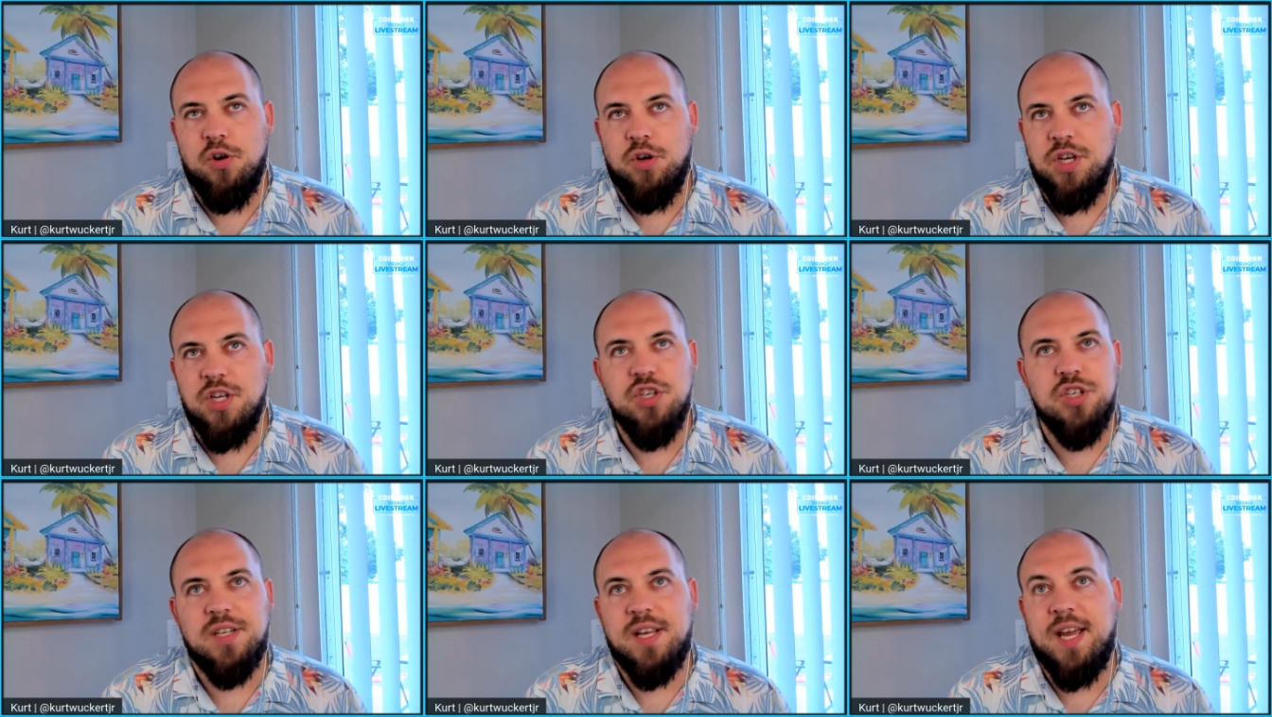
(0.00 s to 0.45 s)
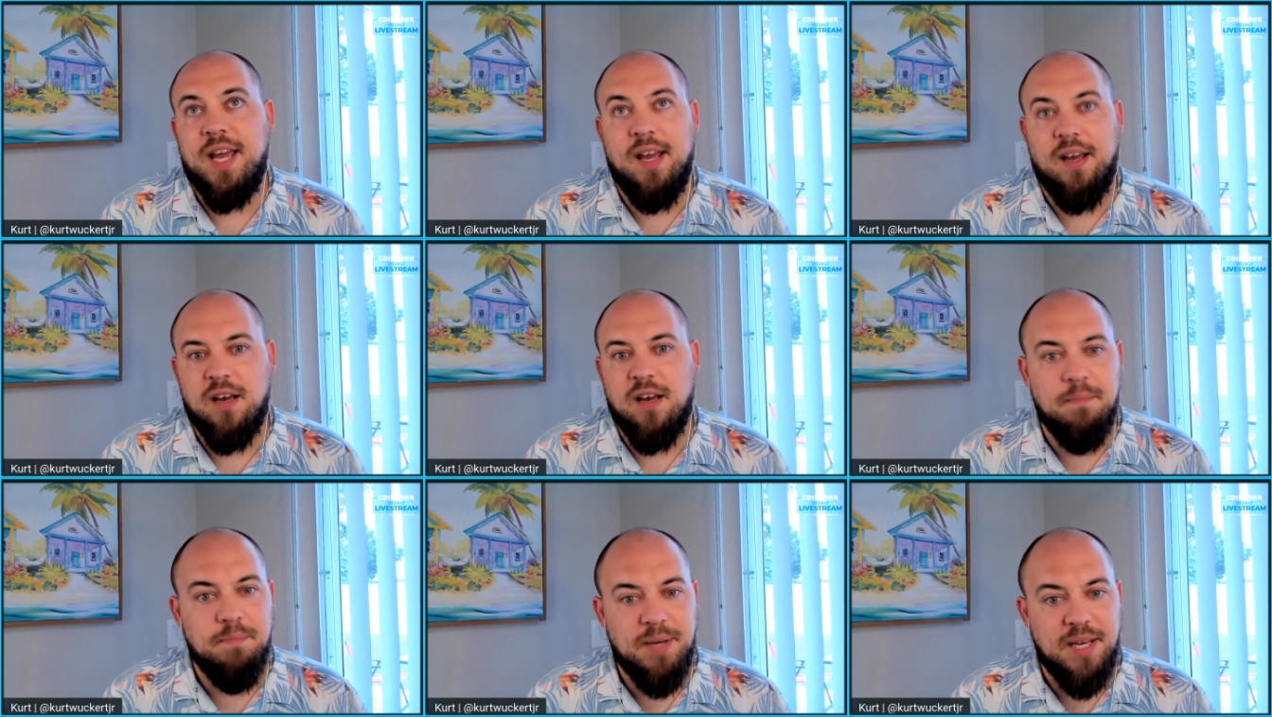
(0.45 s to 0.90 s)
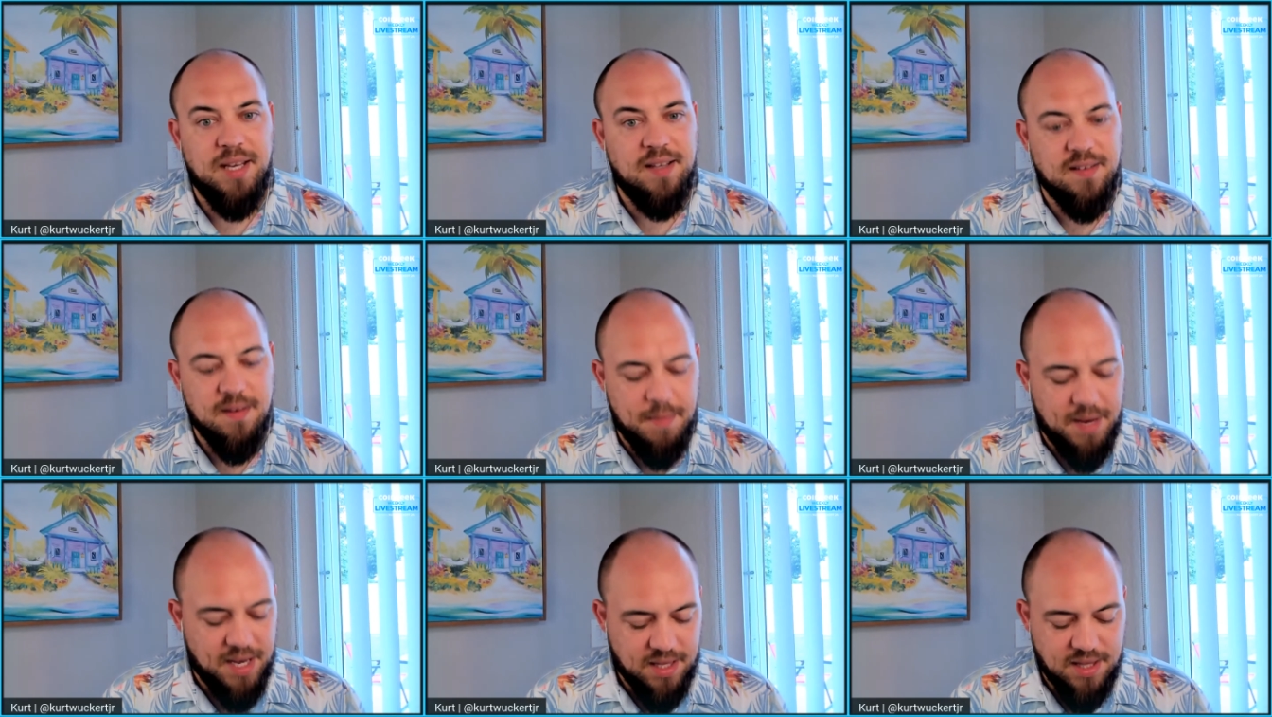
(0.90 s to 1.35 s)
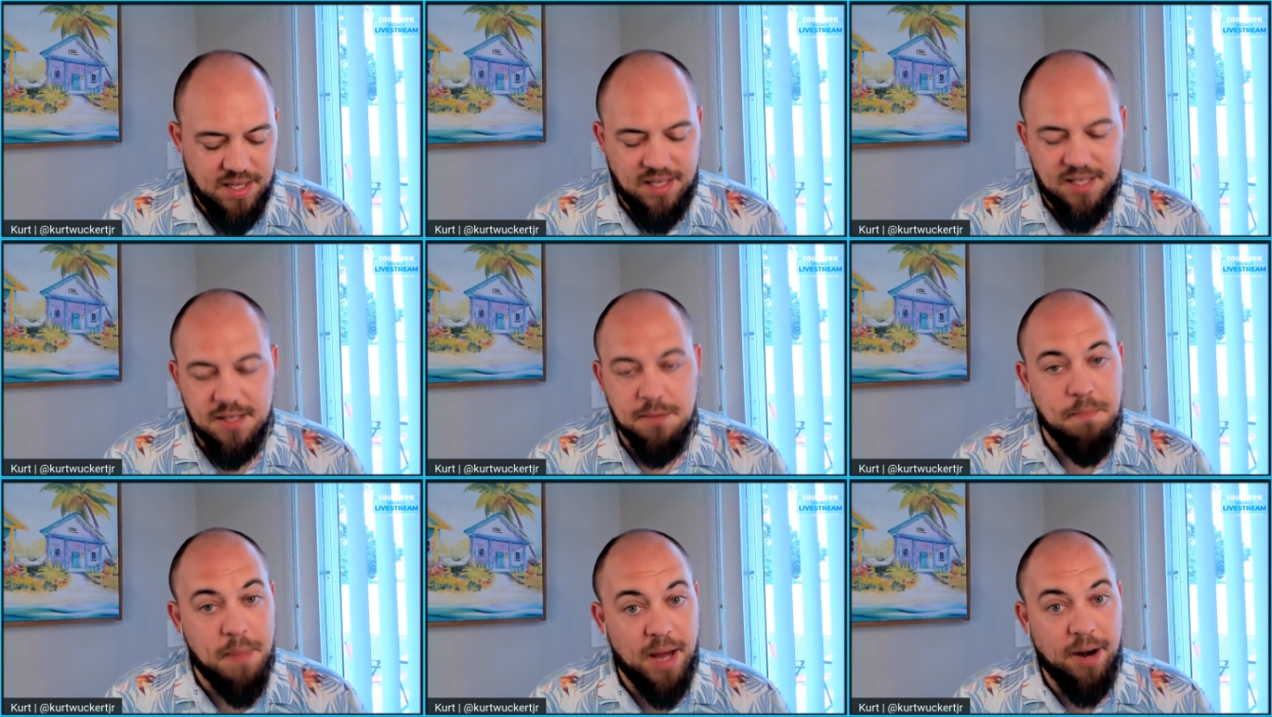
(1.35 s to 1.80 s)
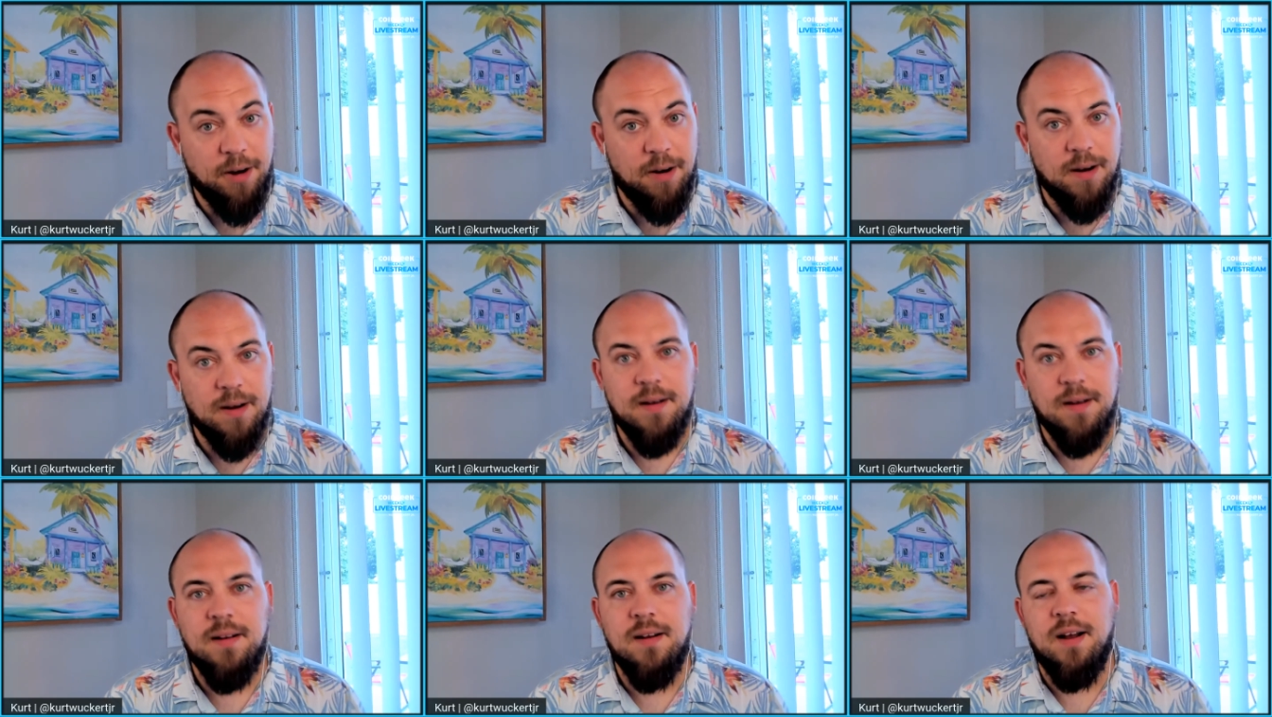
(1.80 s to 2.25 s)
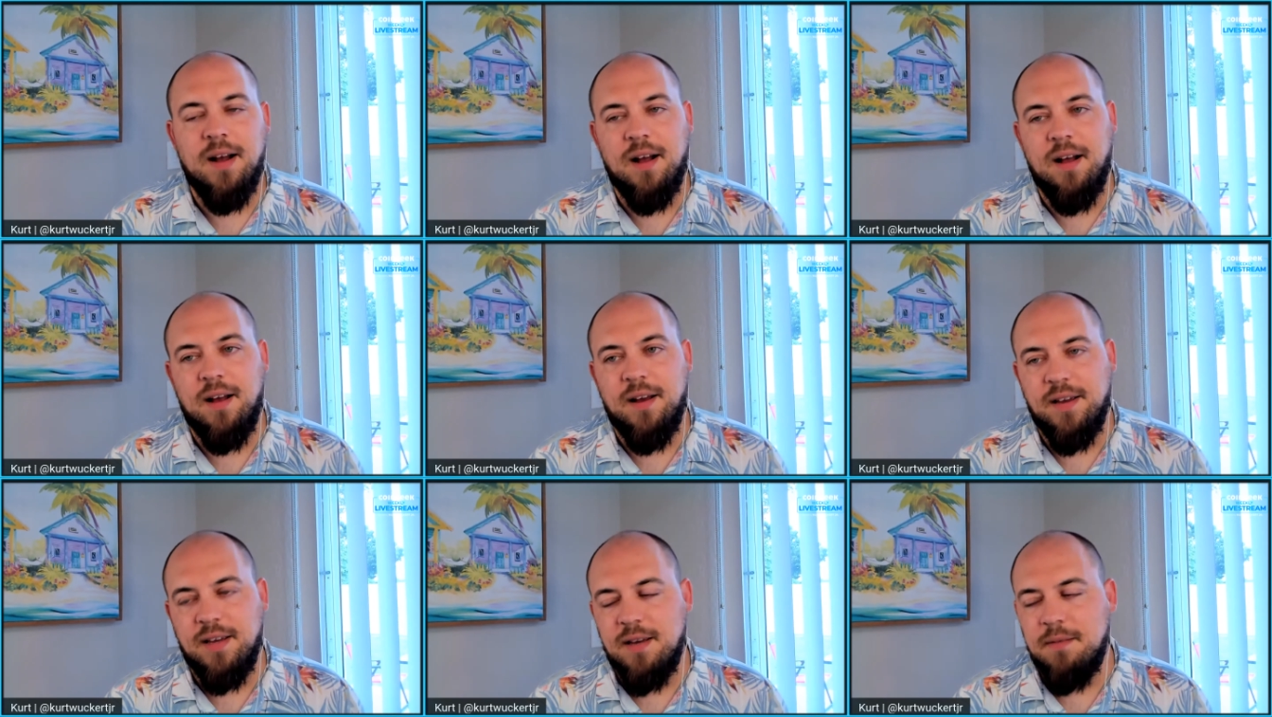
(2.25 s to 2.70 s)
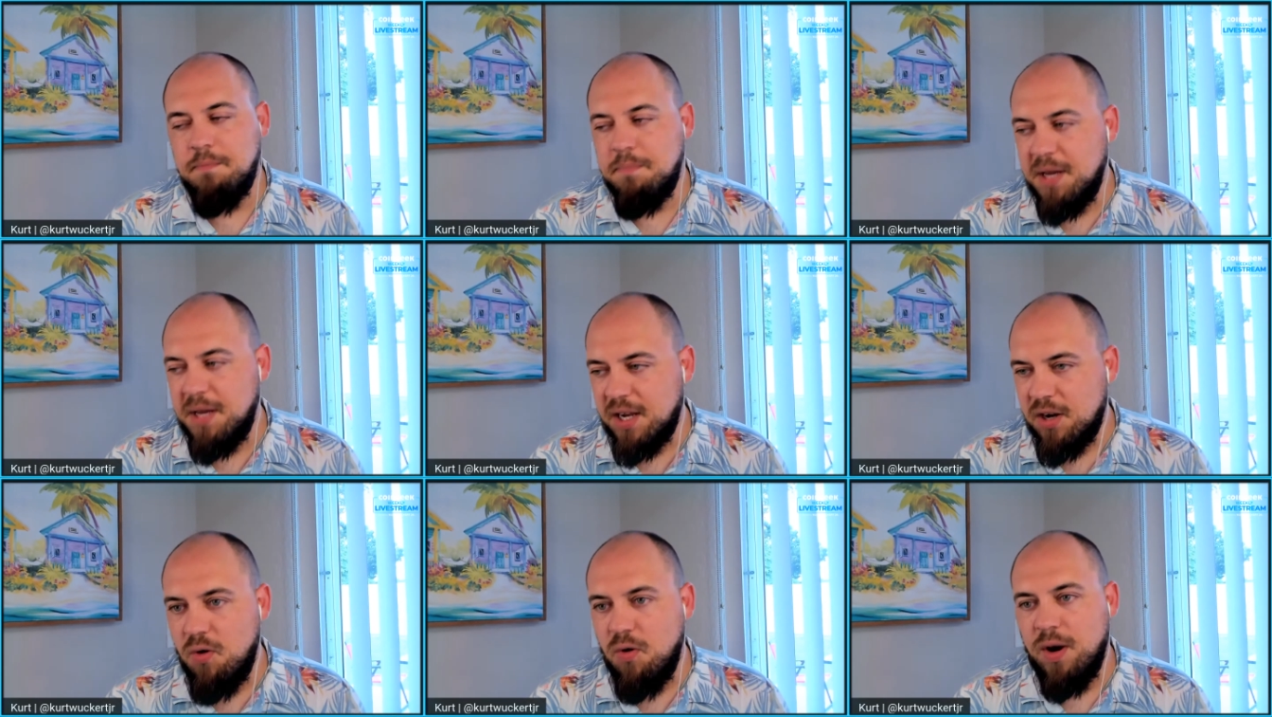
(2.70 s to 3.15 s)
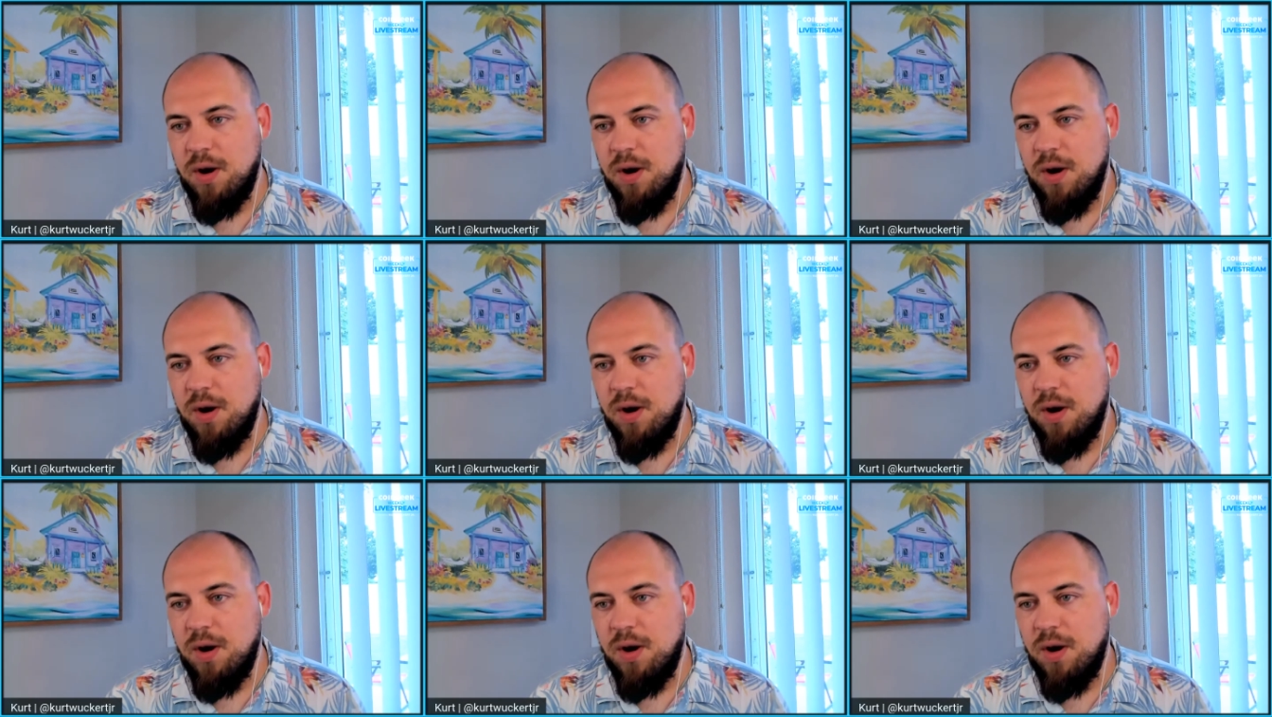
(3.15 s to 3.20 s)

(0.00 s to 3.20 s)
you just can't compete to make things better. In